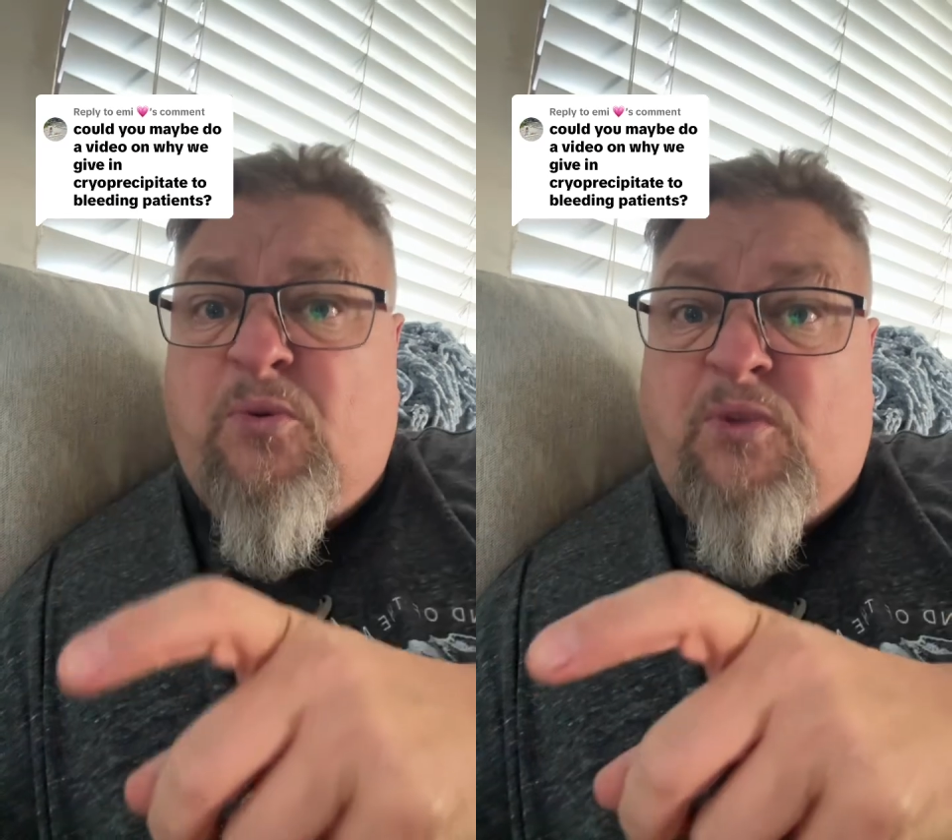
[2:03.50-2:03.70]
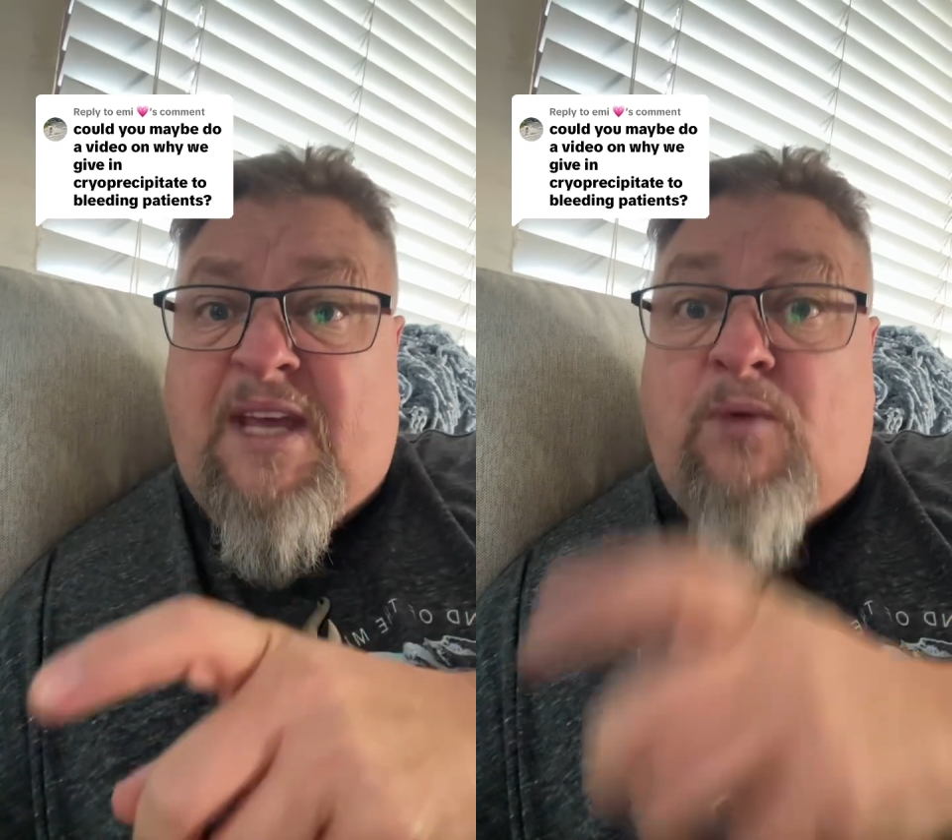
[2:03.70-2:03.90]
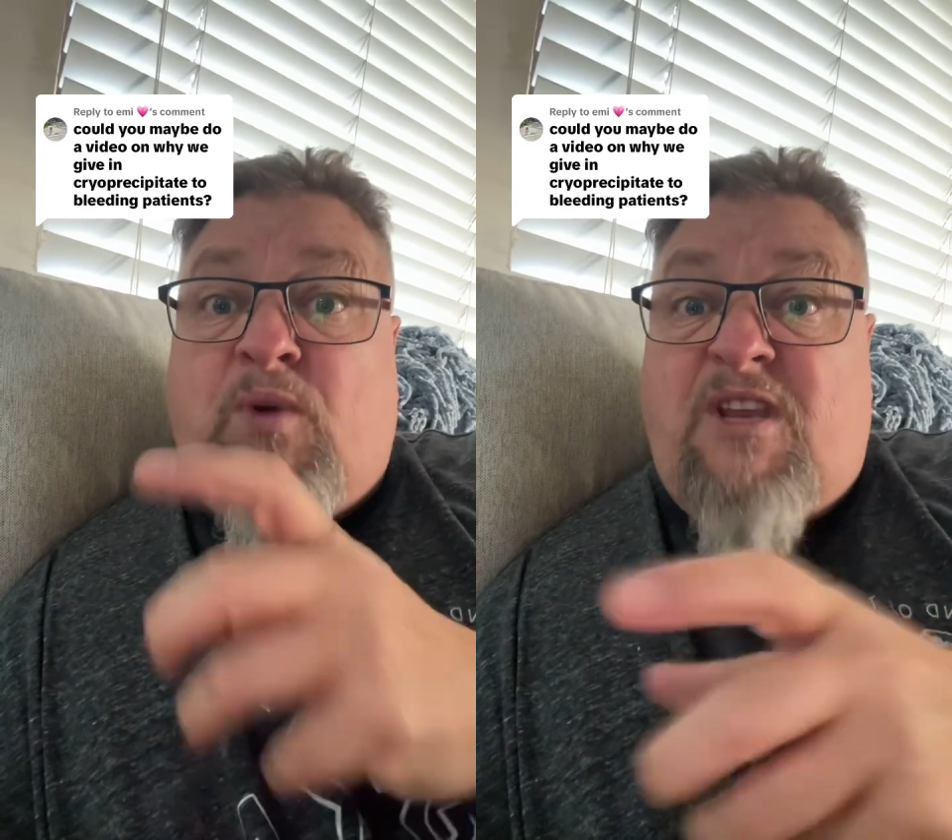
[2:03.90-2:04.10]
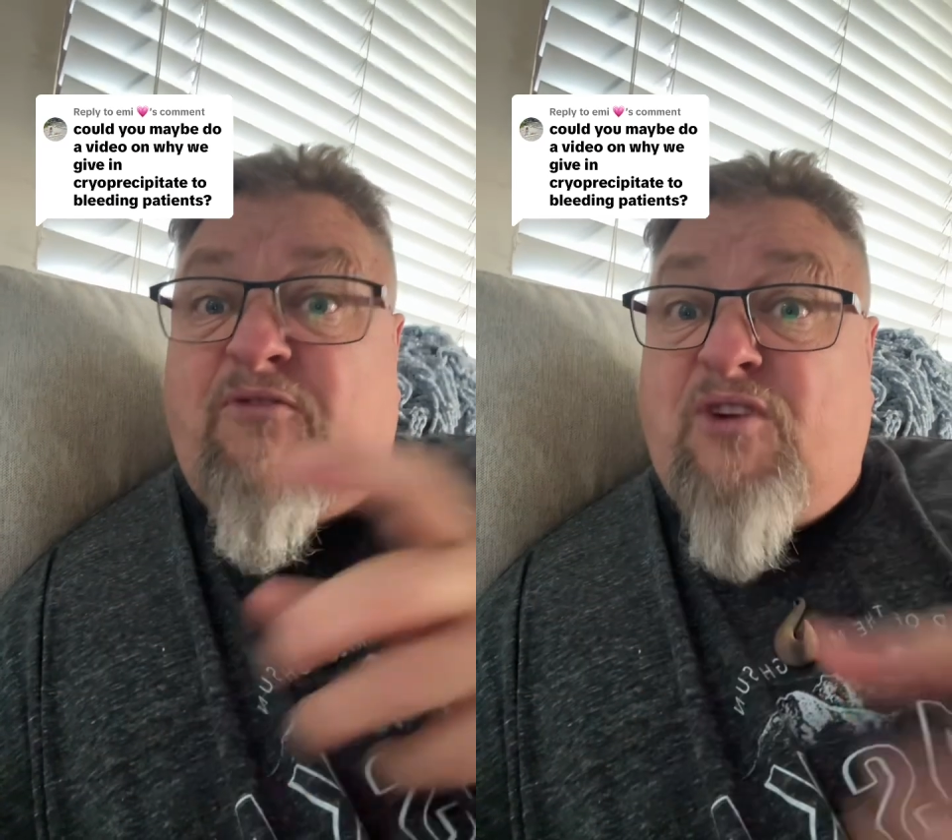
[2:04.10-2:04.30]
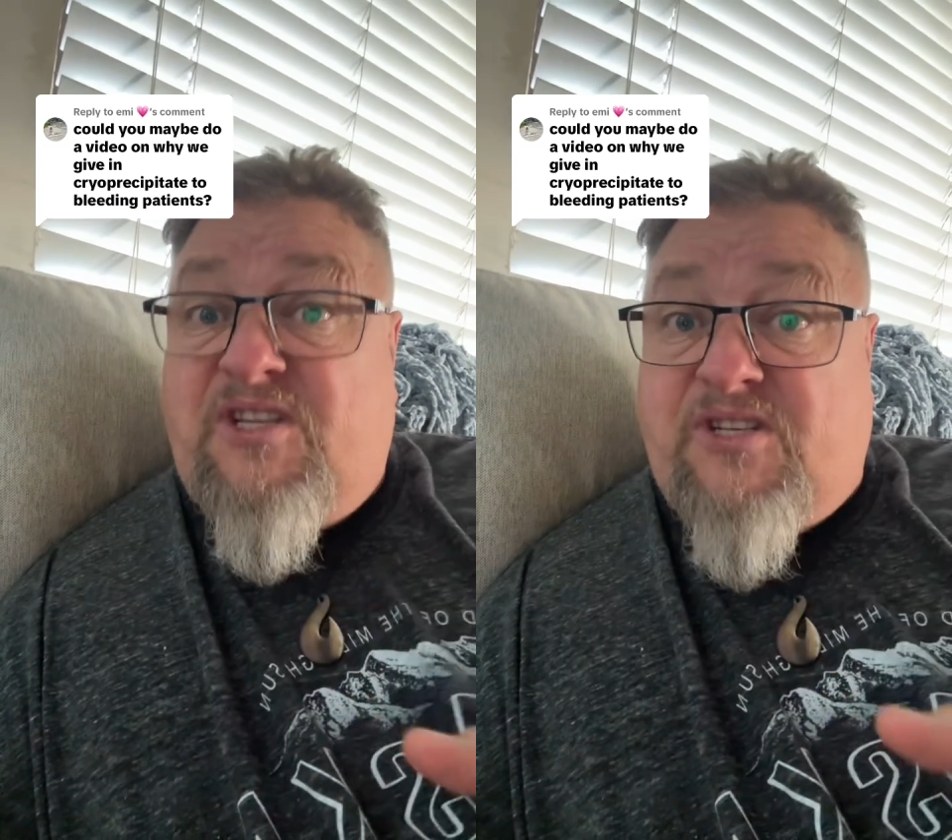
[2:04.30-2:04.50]
there when you
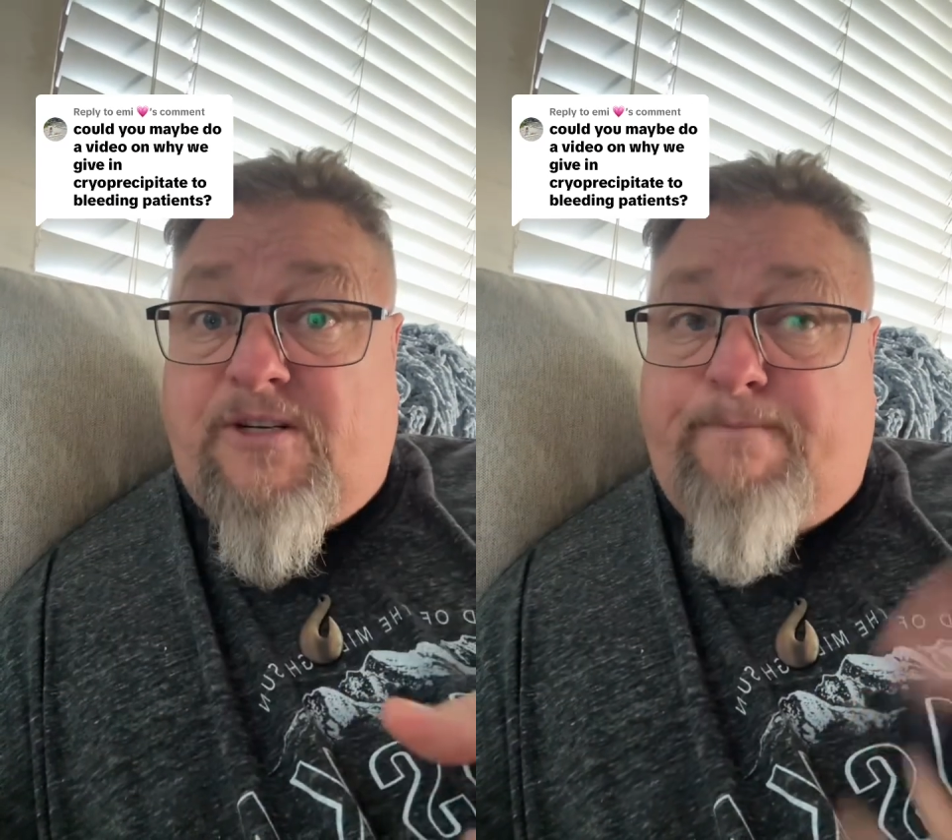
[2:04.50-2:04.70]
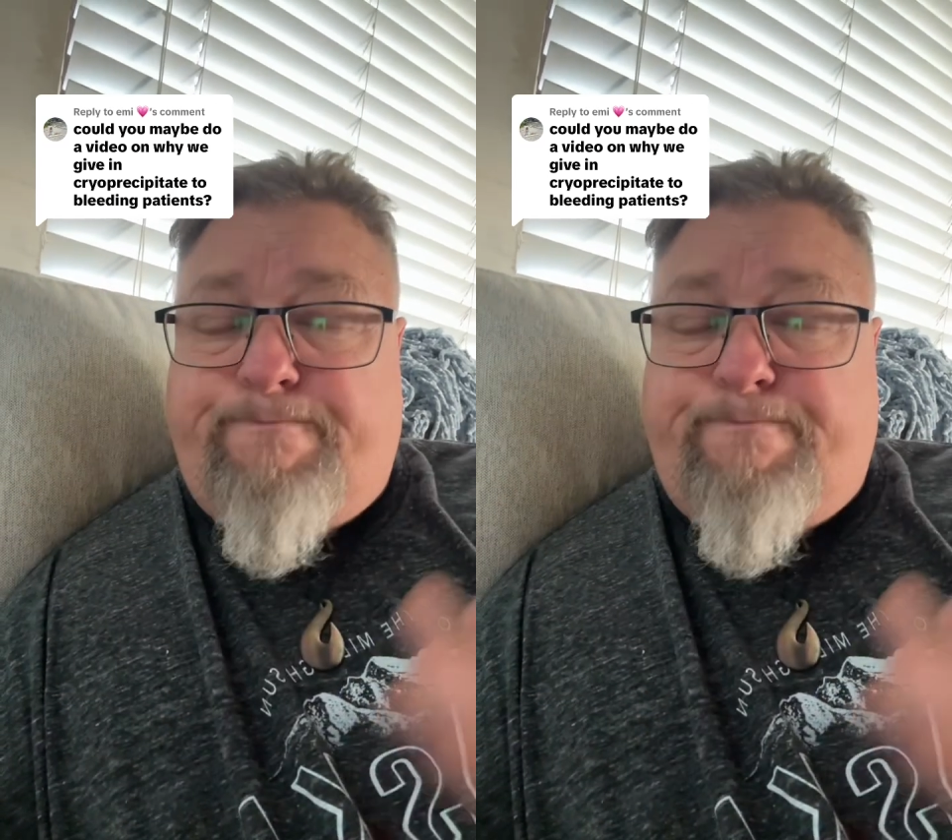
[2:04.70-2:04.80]
freeze it.